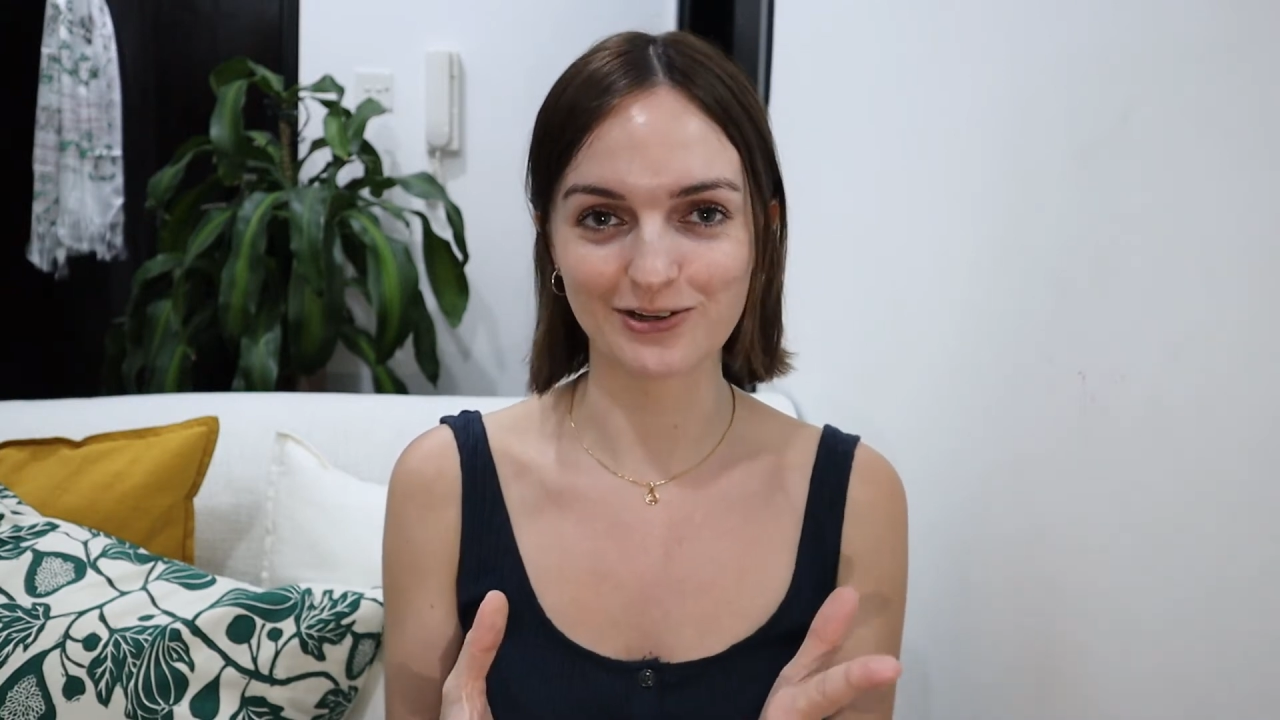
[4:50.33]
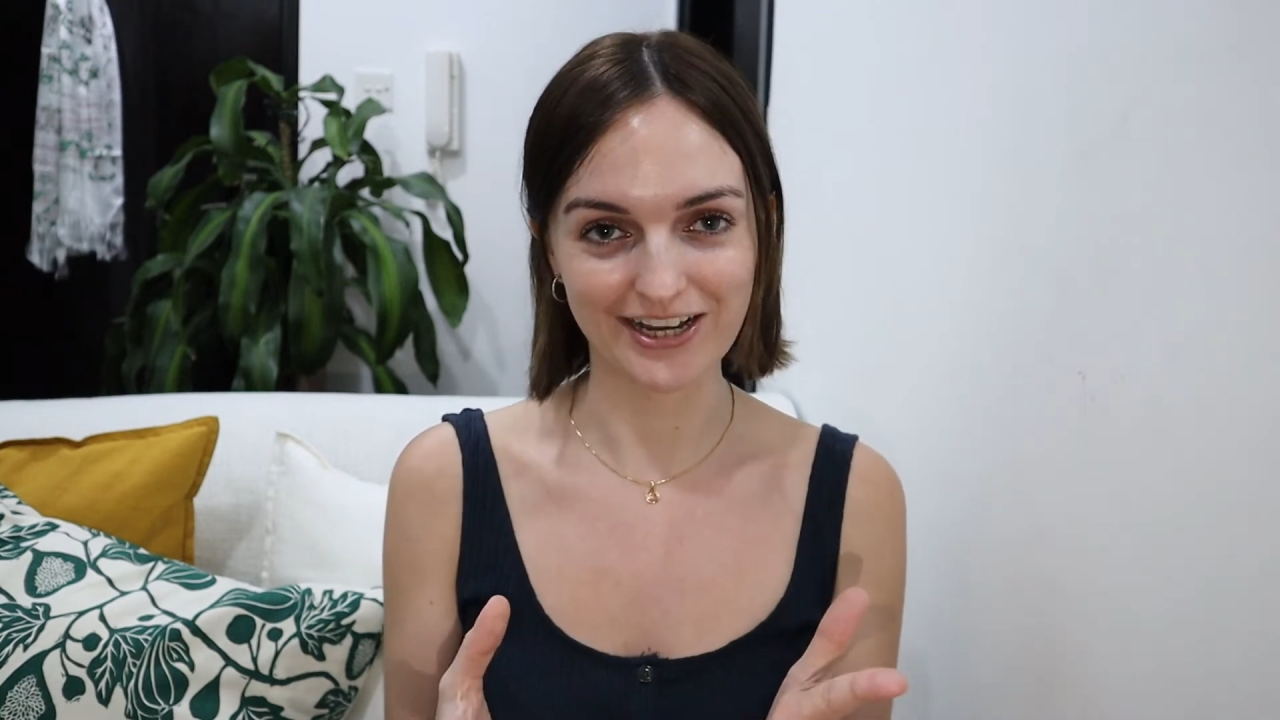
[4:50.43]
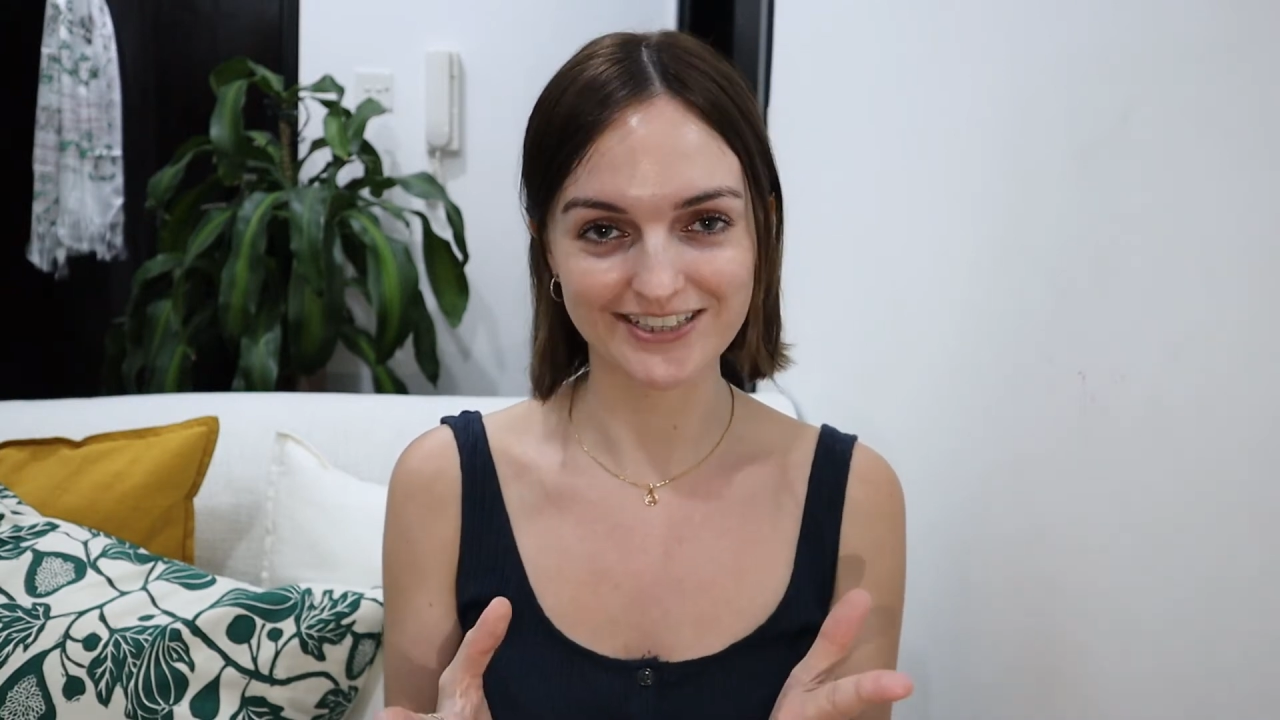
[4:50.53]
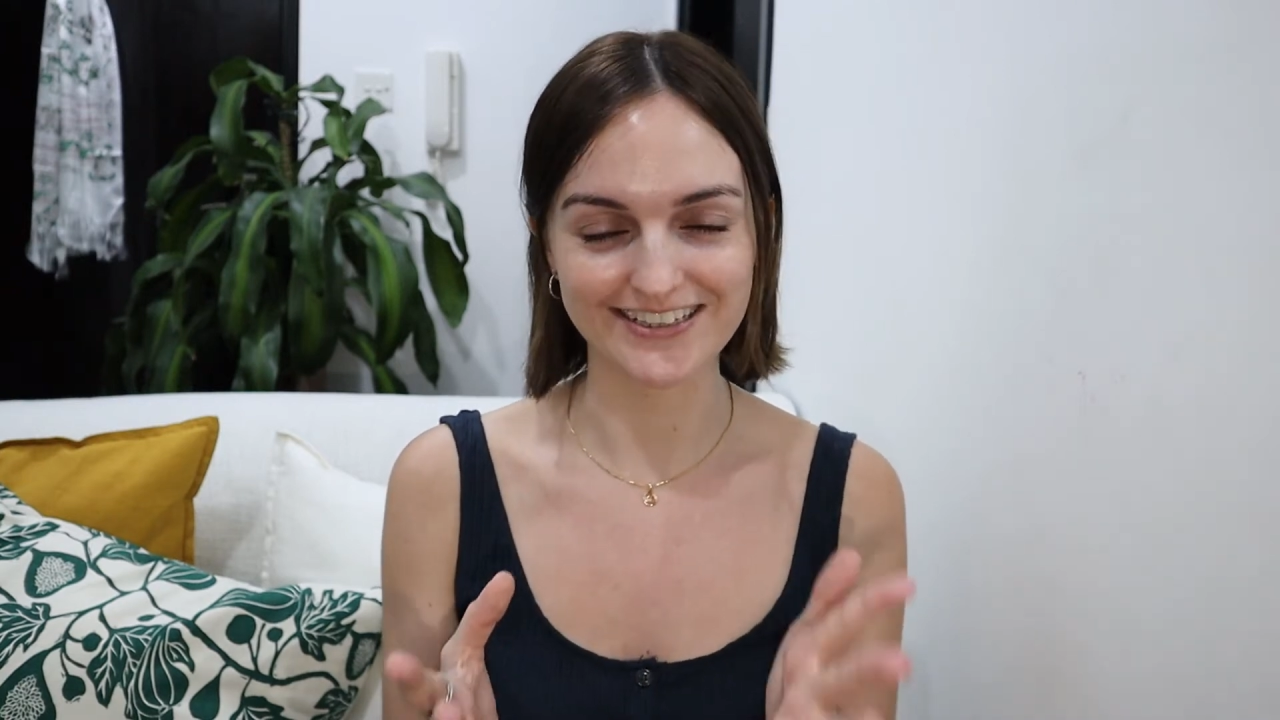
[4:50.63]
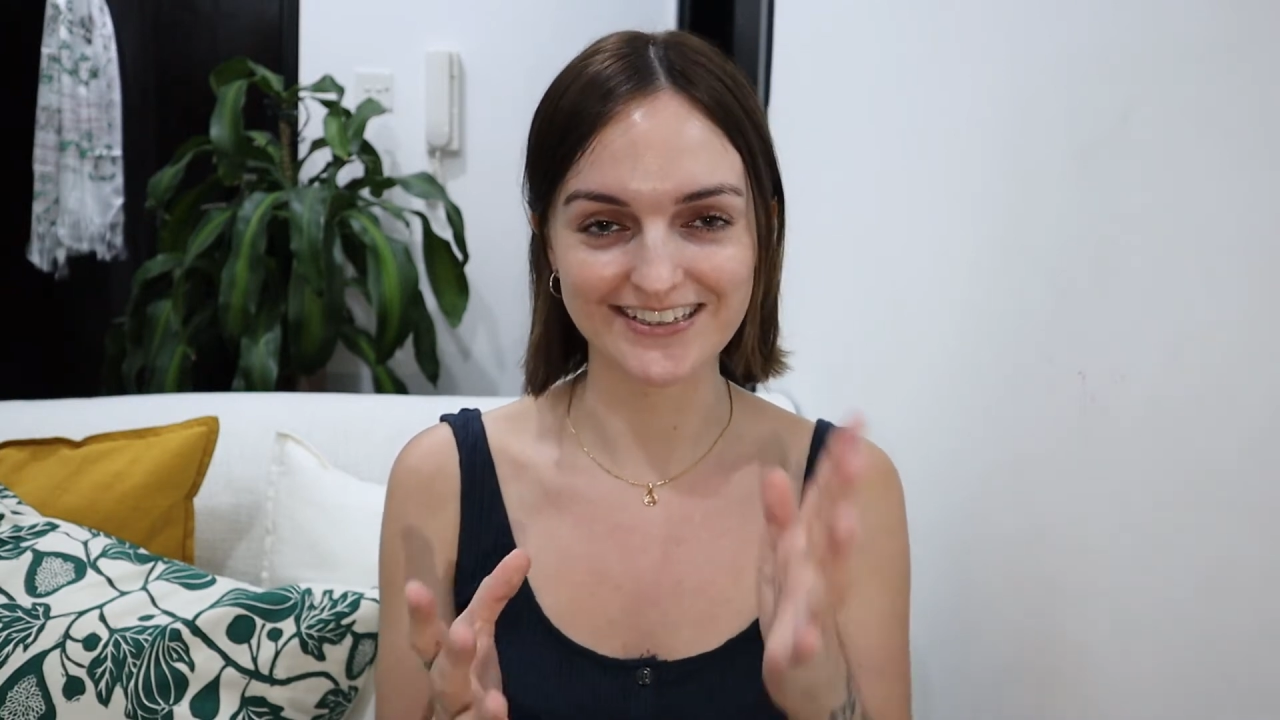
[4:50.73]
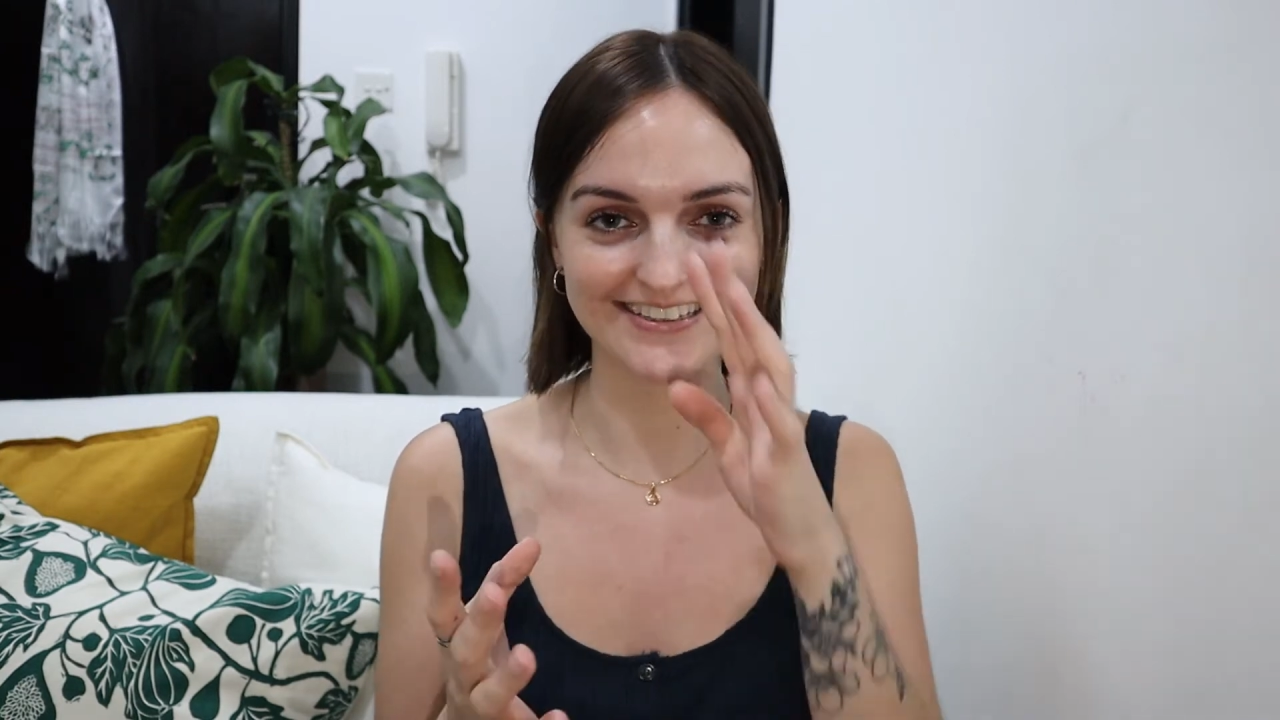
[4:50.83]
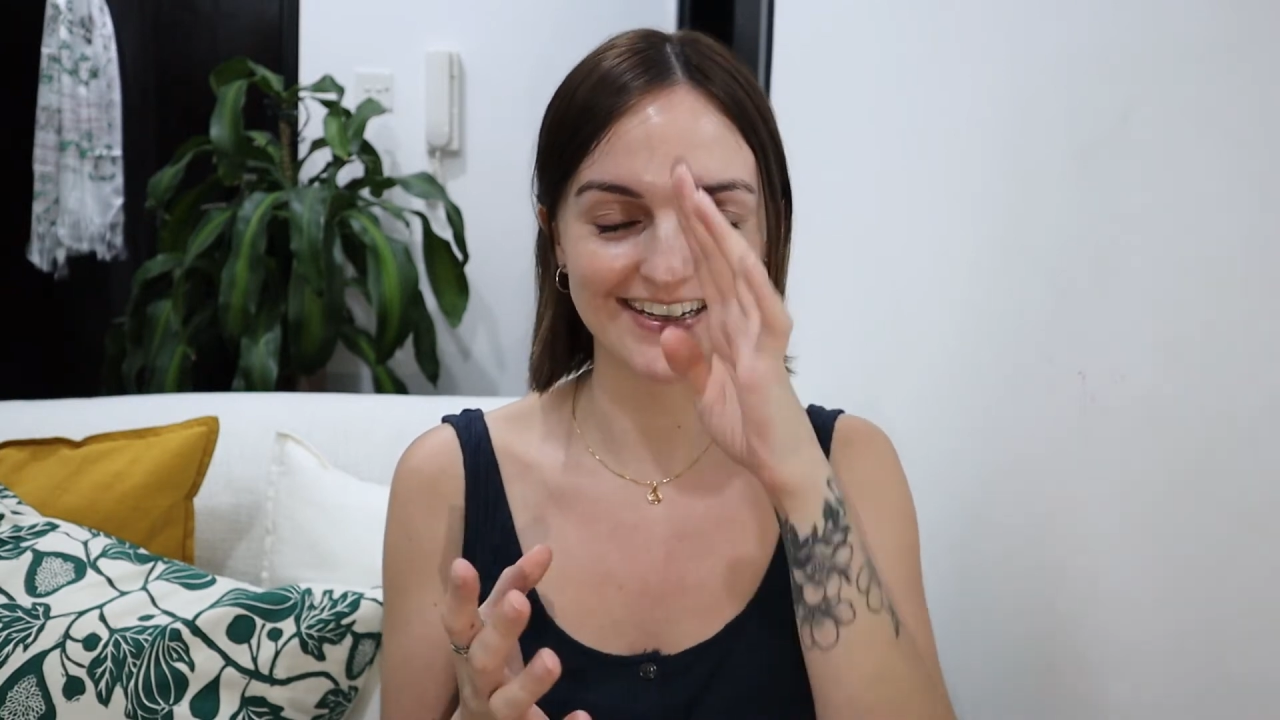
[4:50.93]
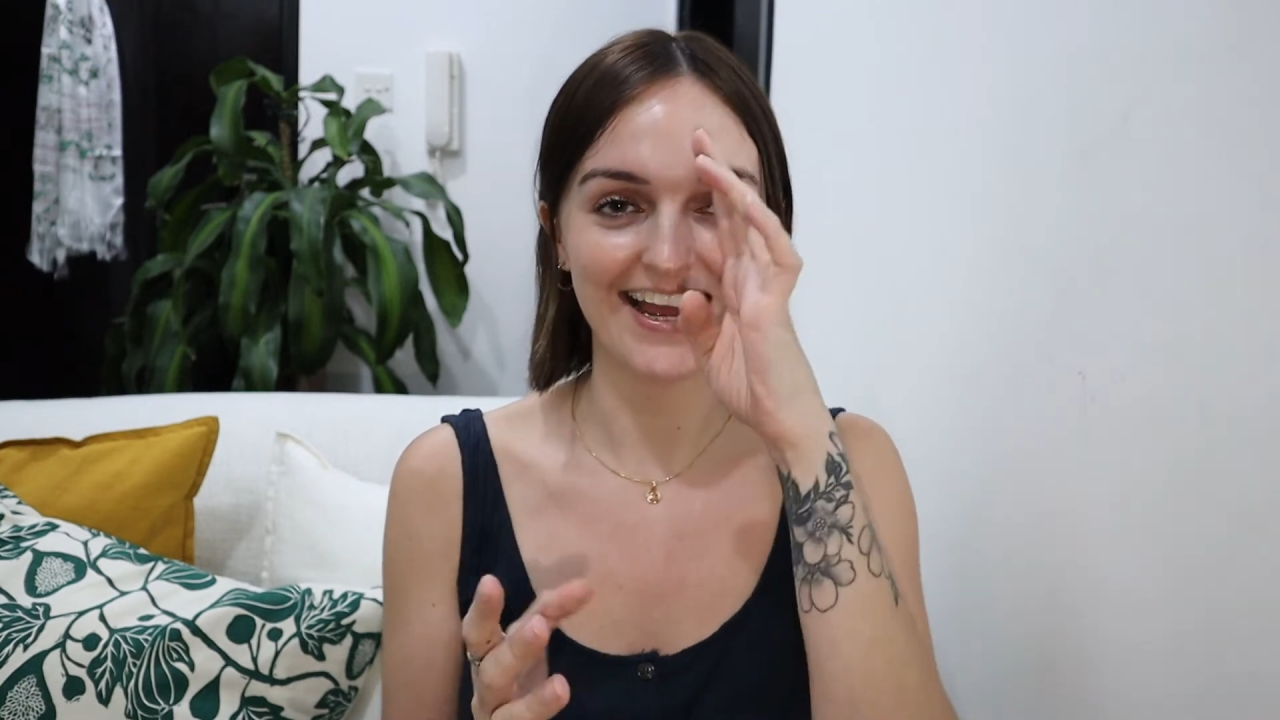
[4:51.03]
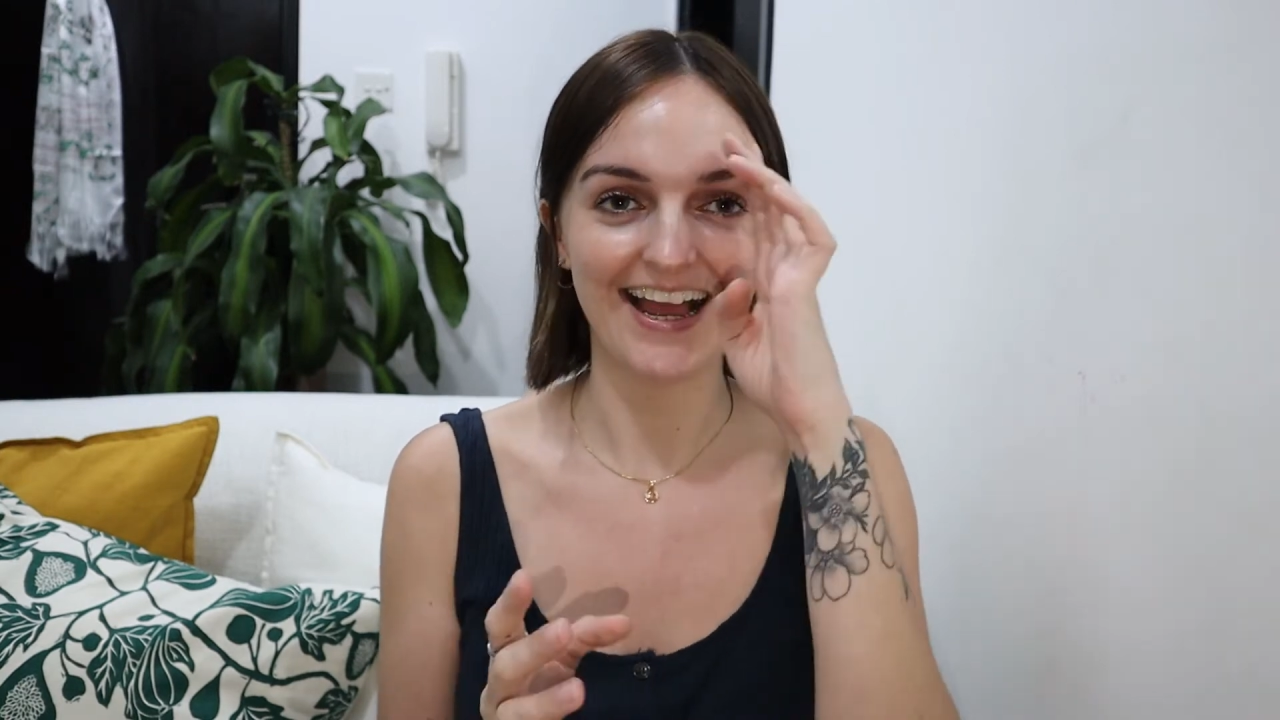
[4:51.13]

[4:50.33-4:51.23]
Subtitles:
questions.